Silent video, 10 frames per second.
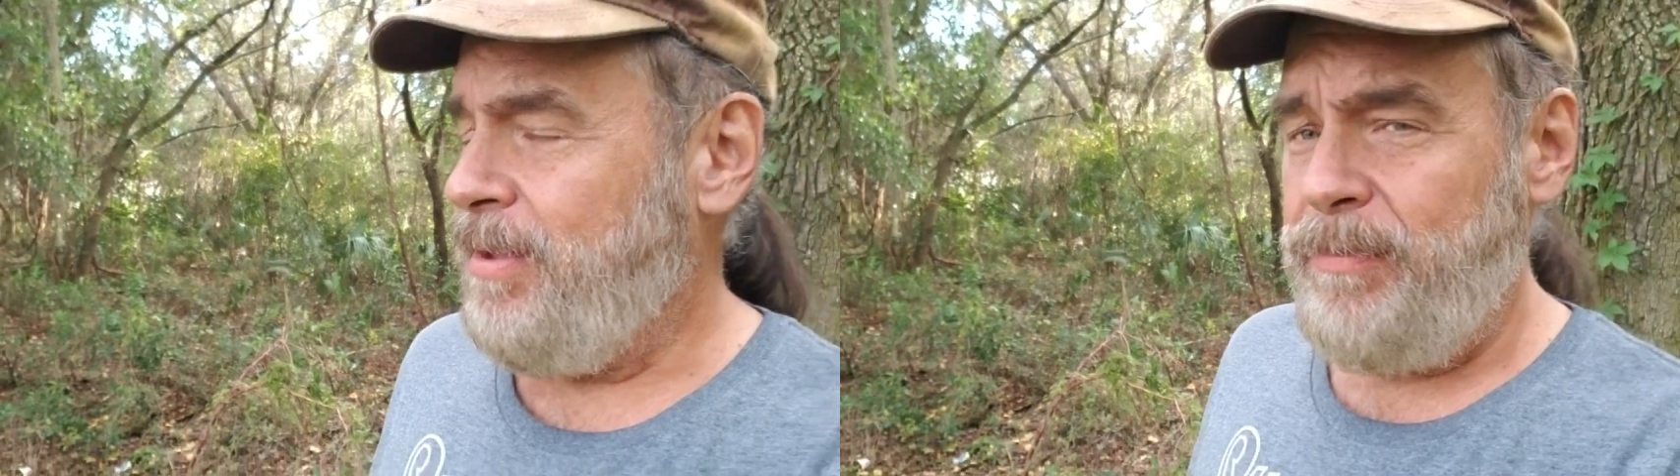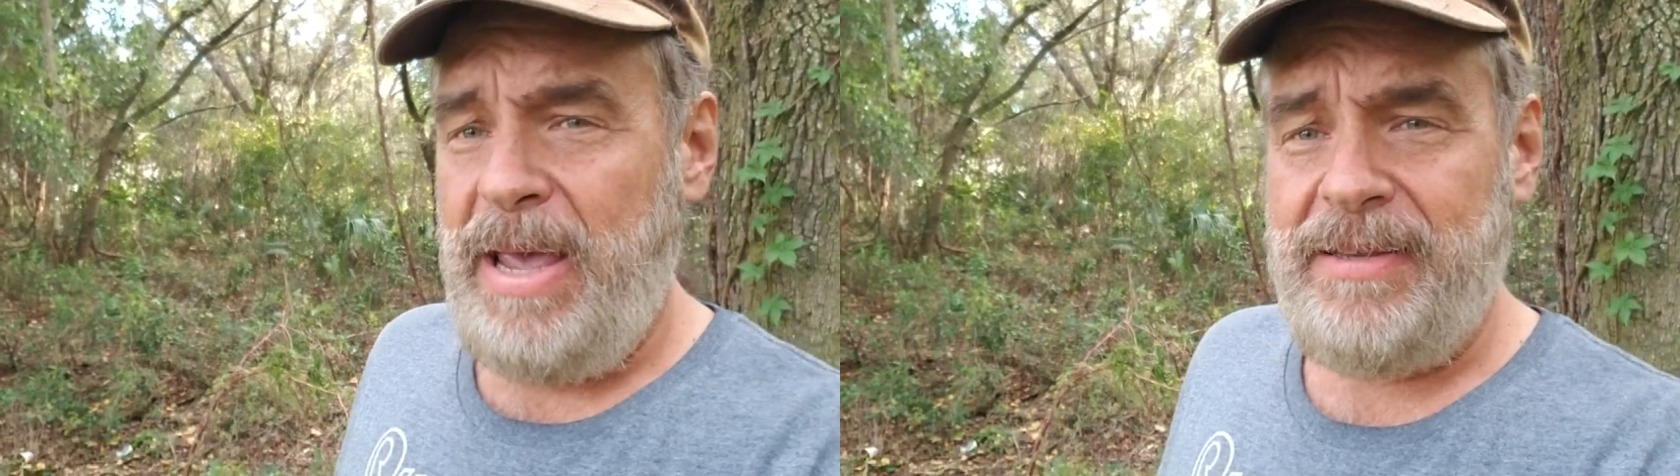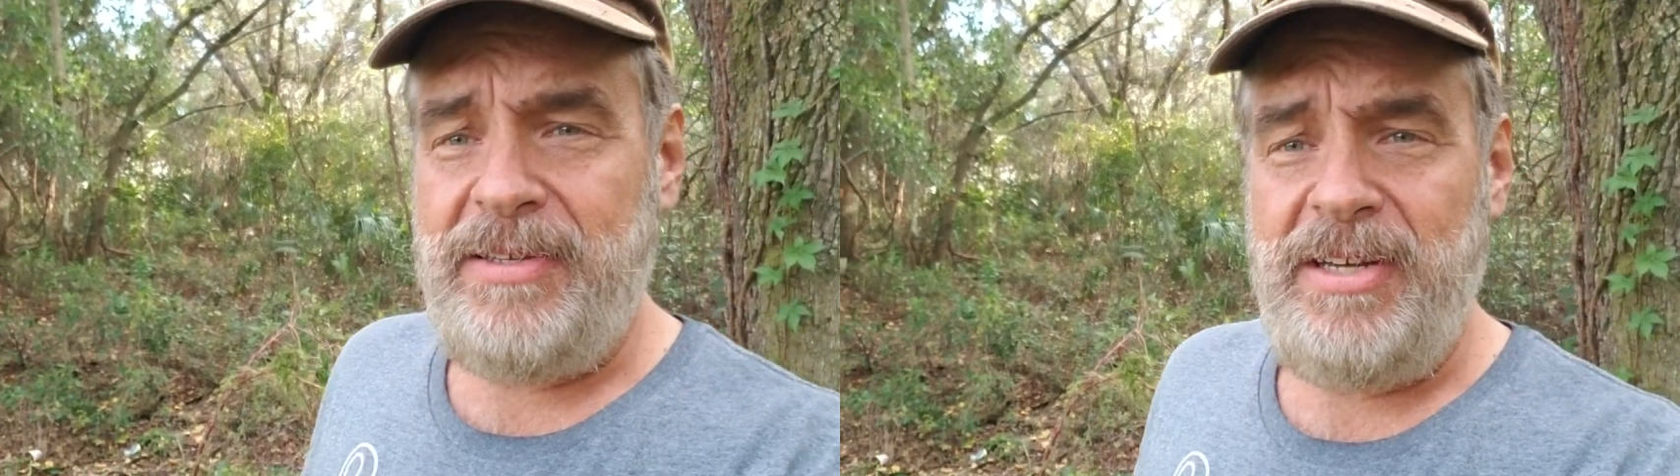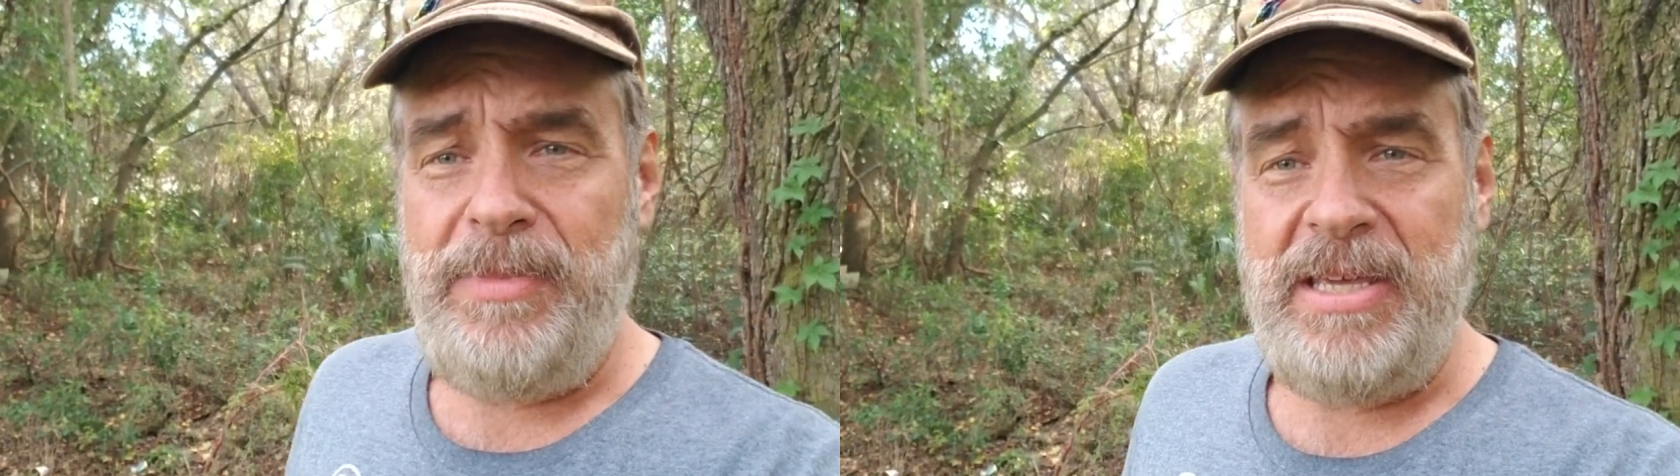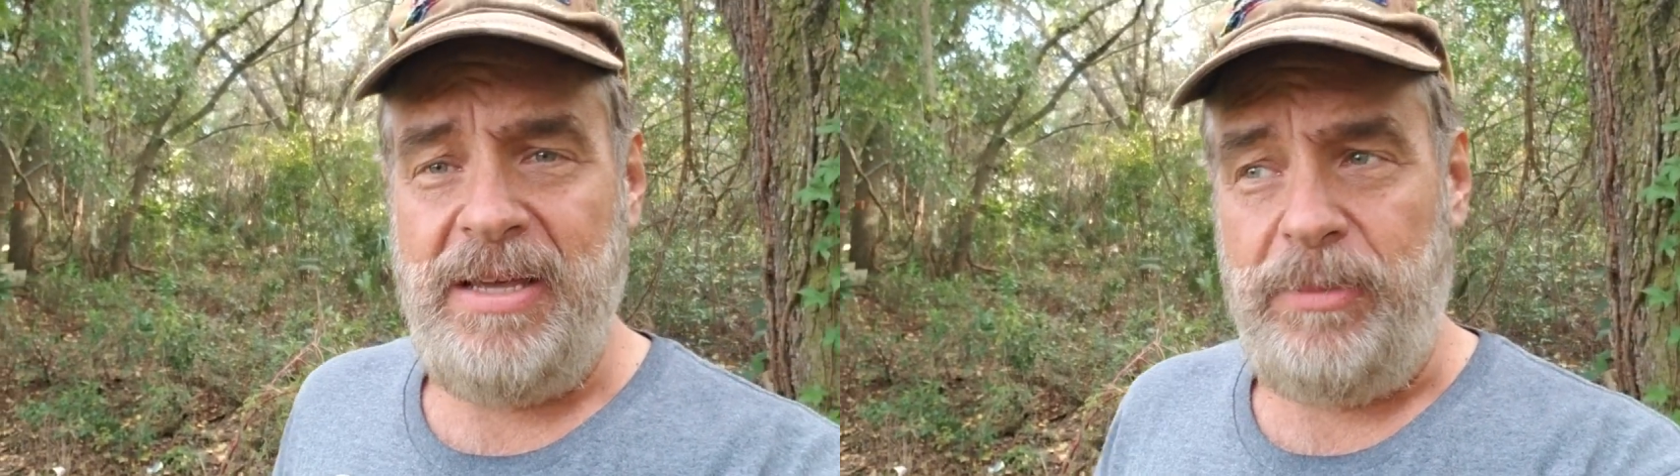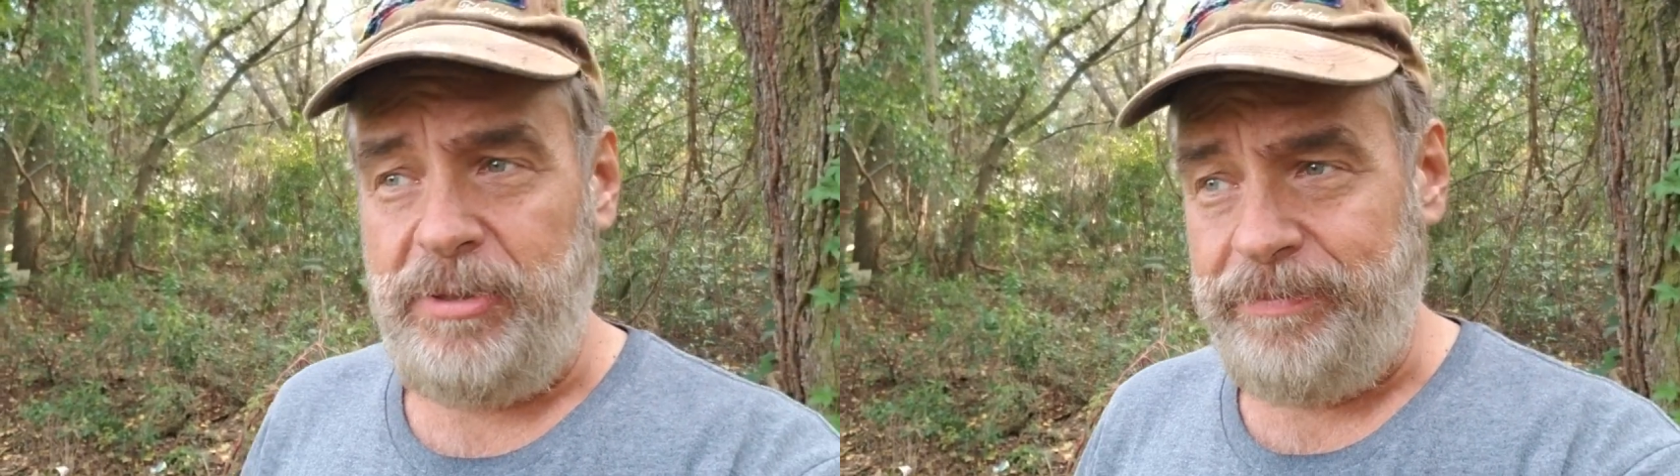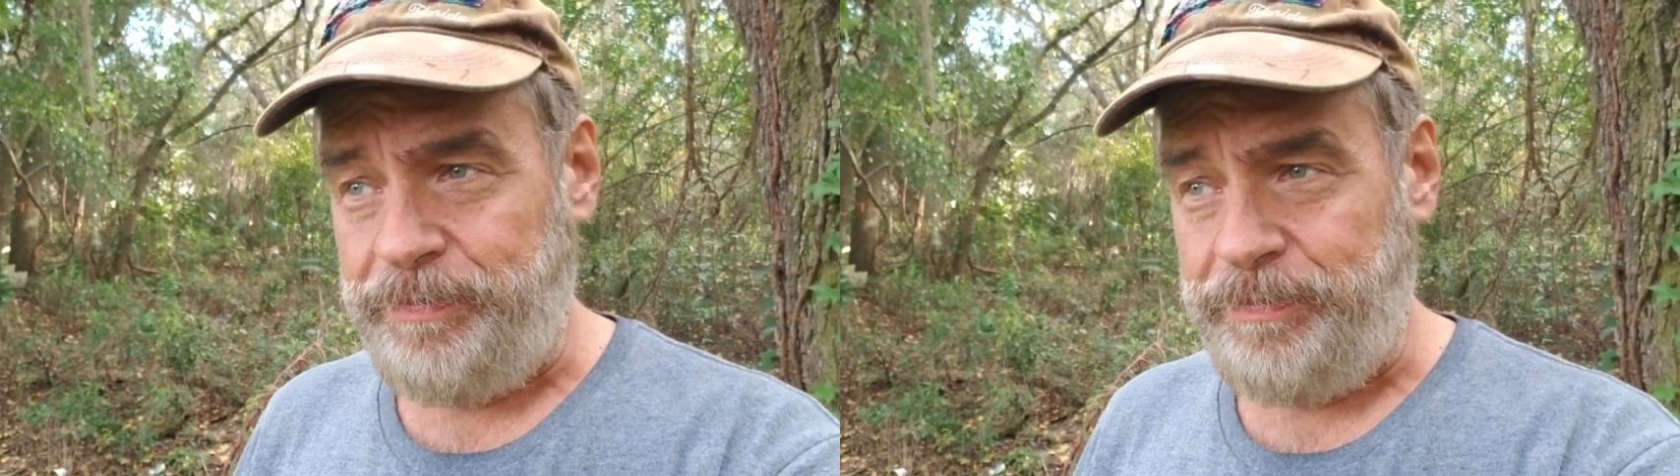back to Jimmy Kimmel.